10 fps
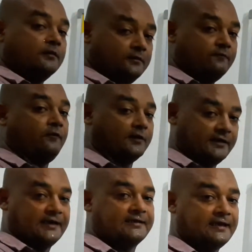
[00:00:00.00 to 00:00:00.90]
for
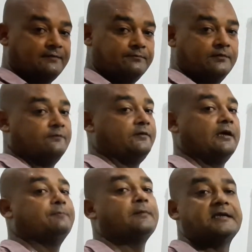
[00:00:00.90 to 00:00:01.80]
that time we
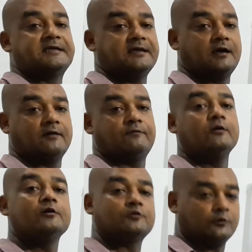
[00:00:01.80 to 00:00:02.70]
have plenty of
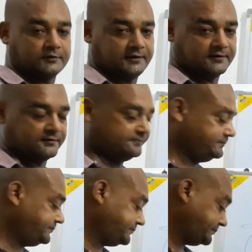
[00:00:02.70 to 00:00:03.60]
sources.
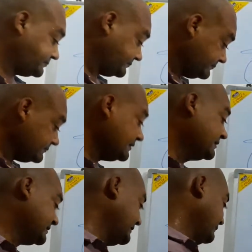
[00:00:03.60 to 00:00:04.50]

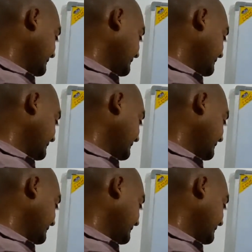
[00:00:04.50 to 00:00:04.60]
See one